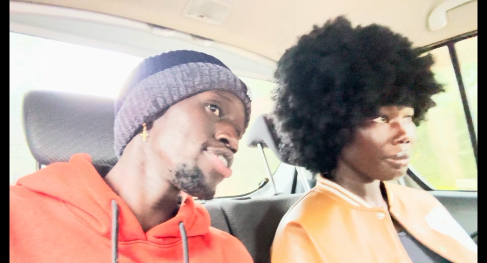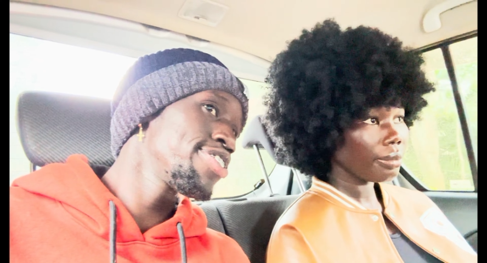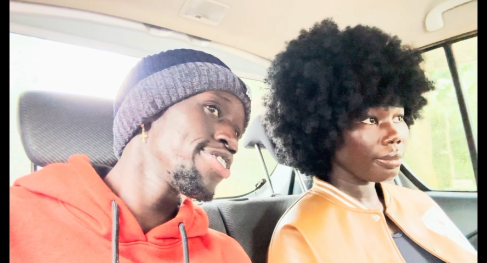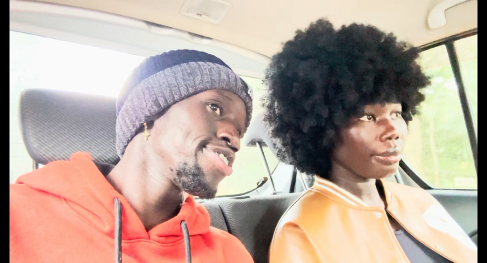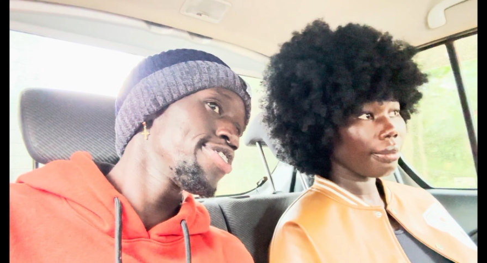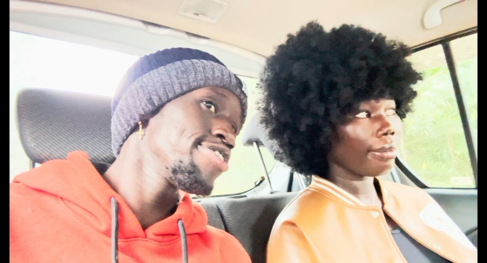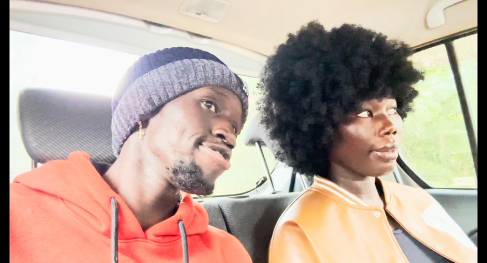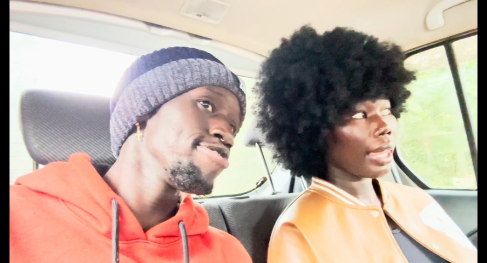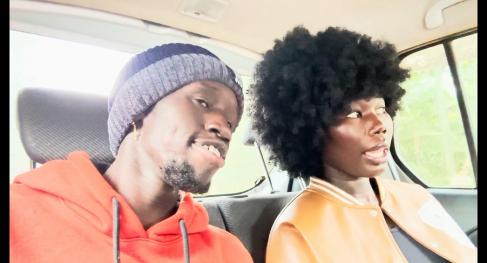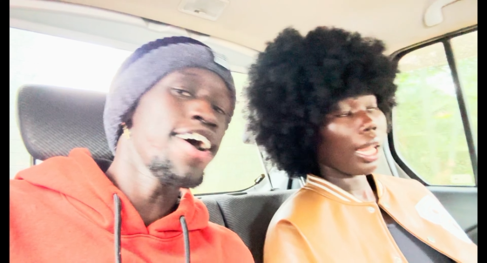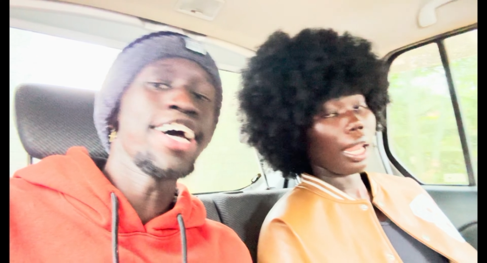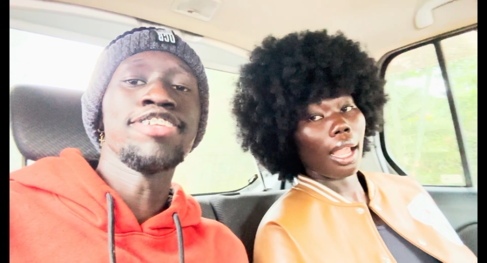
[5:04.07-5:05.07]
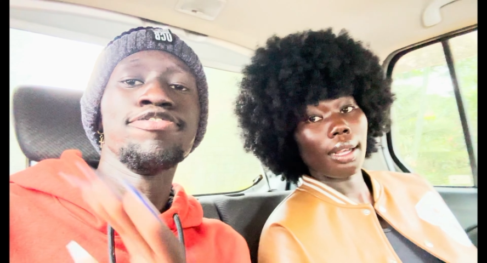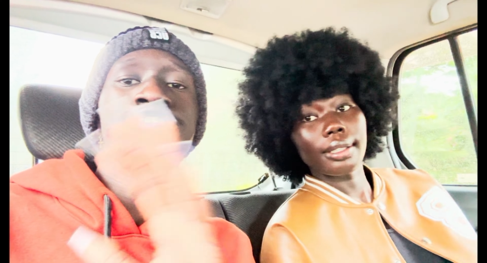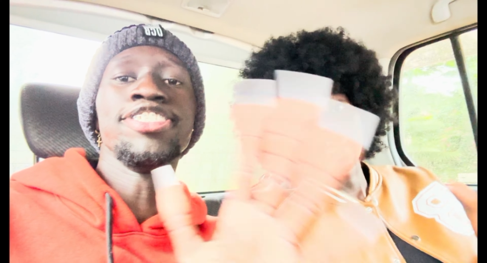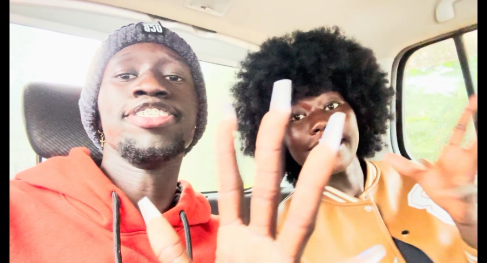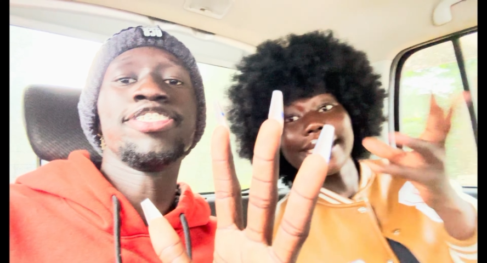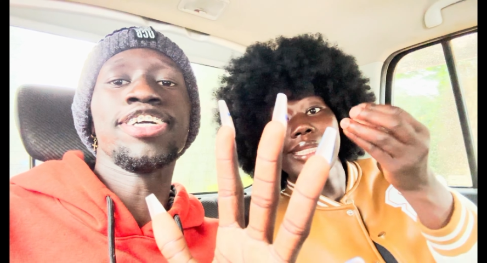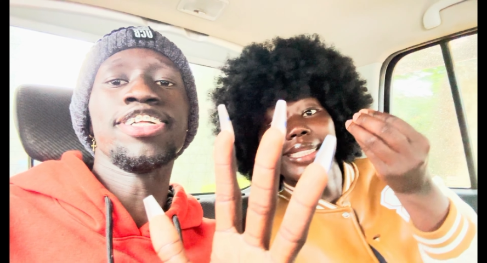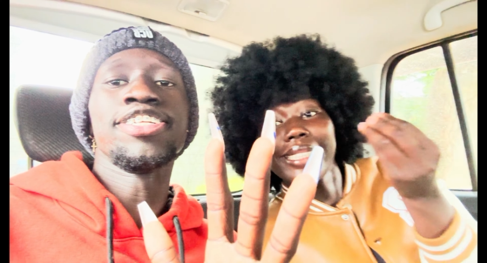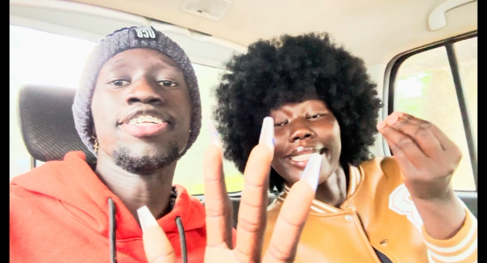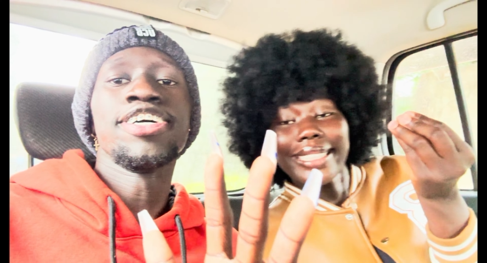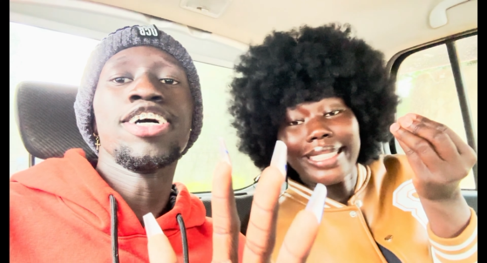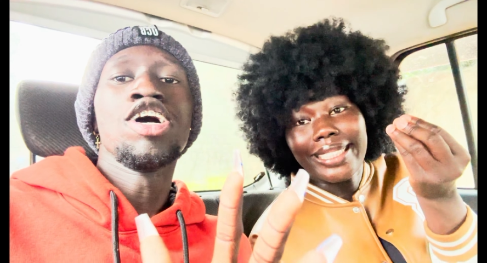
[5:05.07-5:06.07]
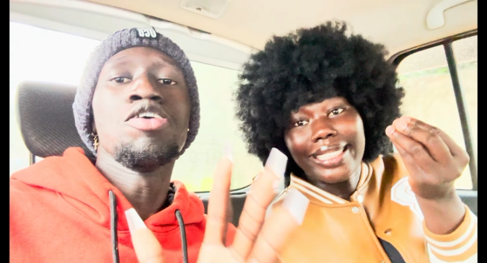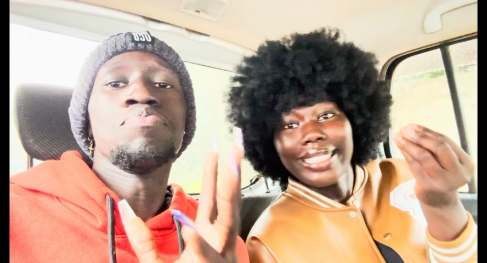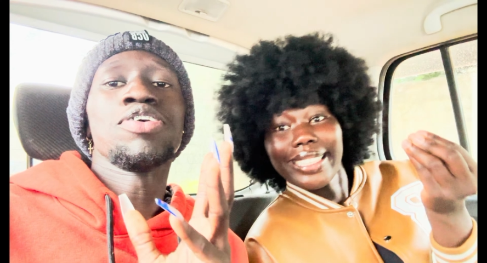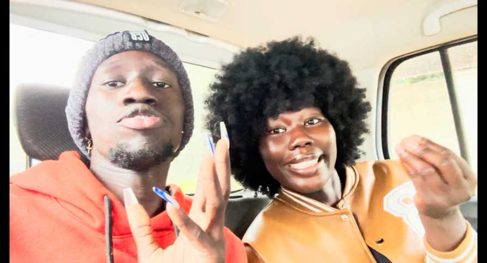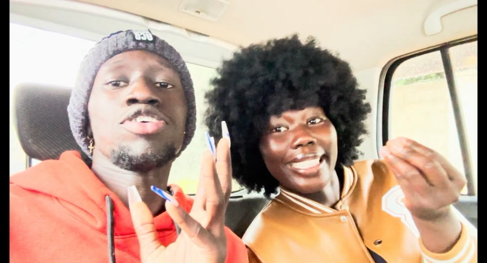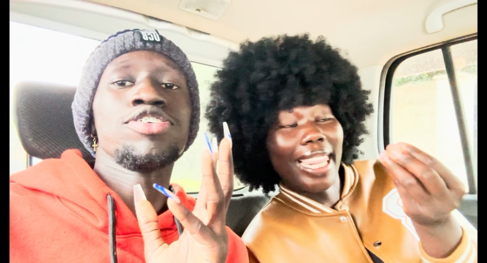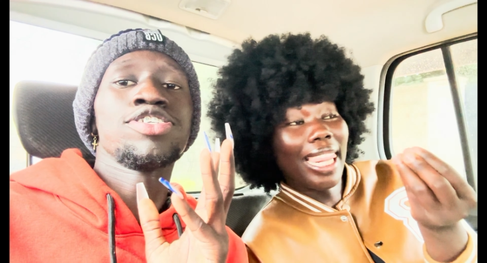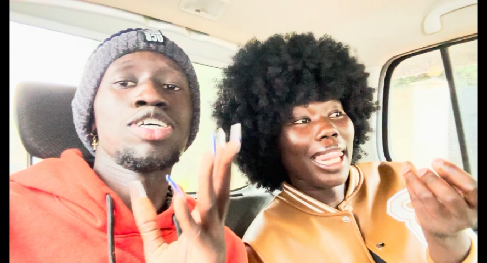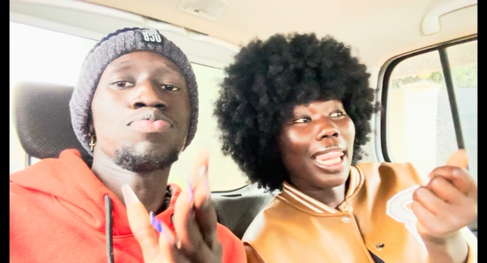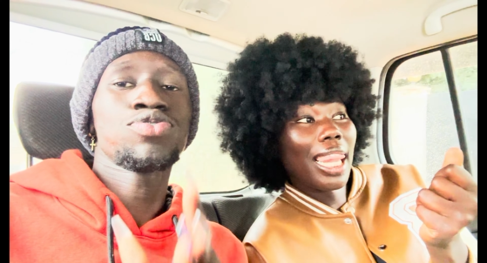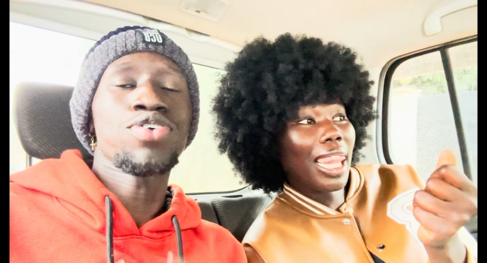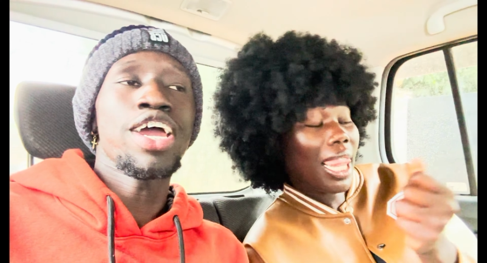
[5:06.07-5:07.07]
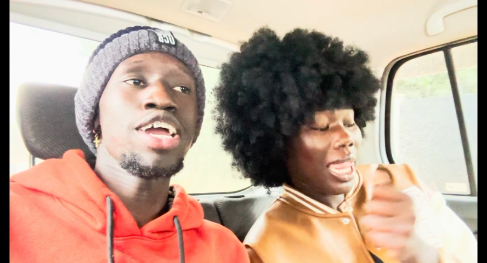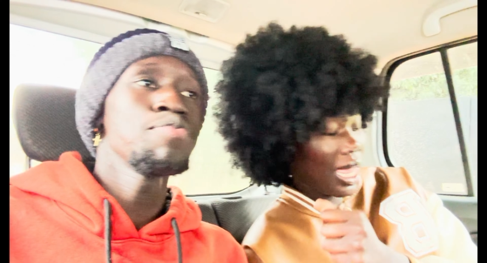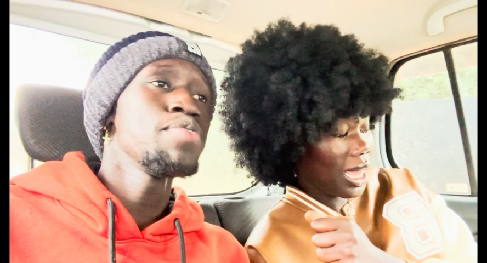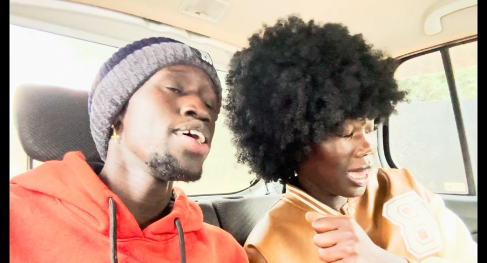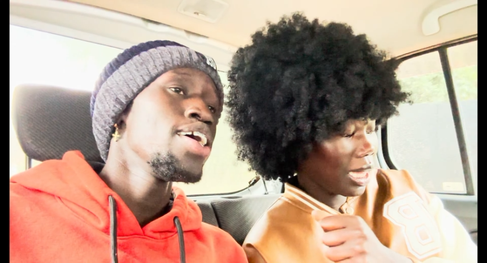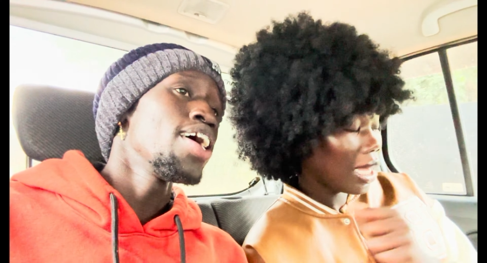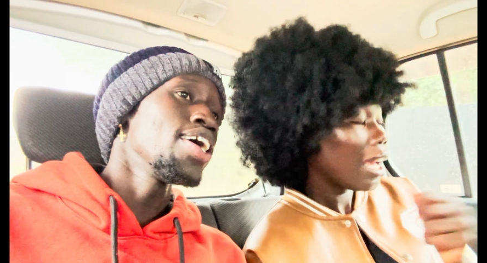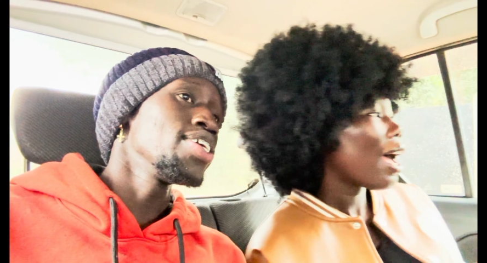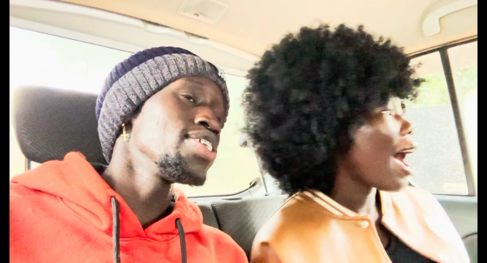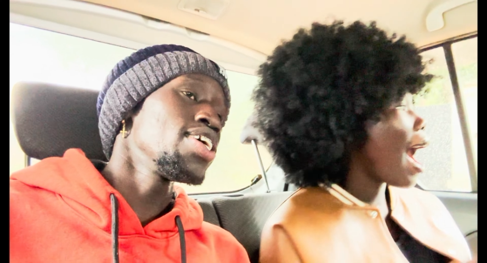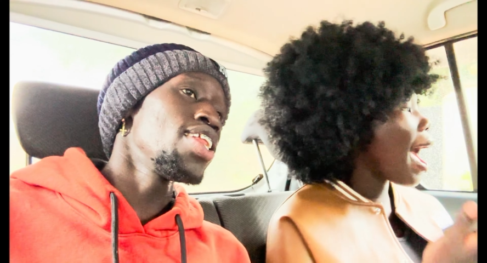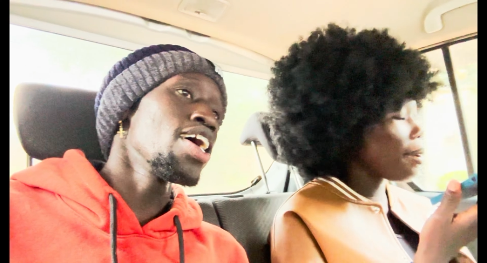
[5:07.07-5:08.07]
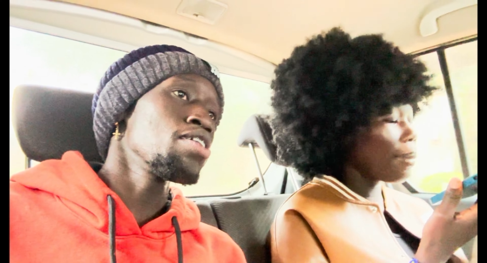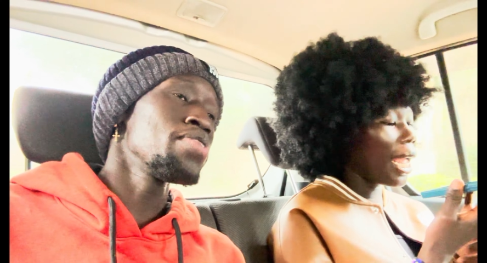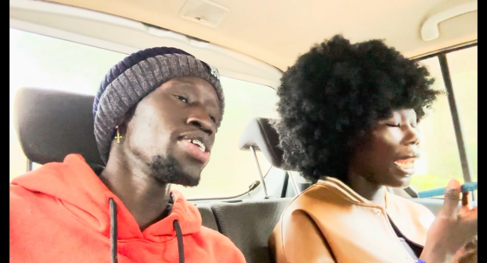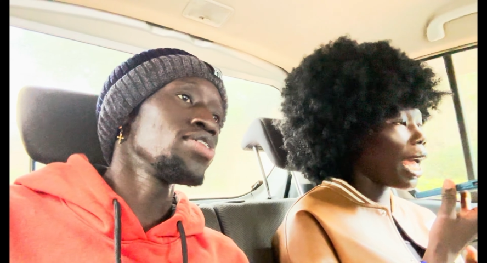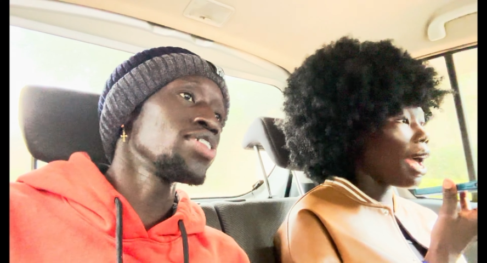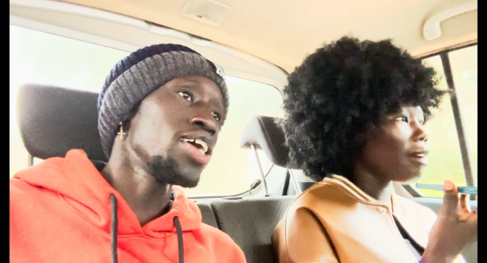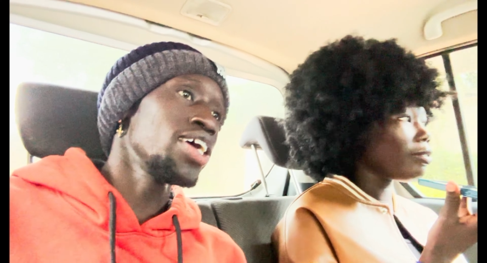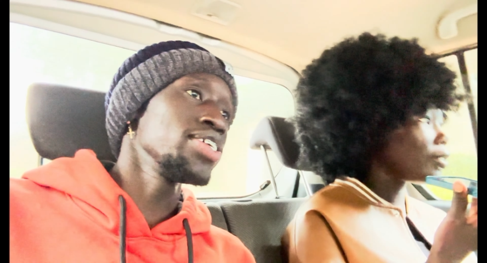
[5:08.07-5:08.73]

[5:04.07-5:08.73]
Speaker 1: to go and do this thing. Make sure you subscribe and hit the Hi, like my button, love.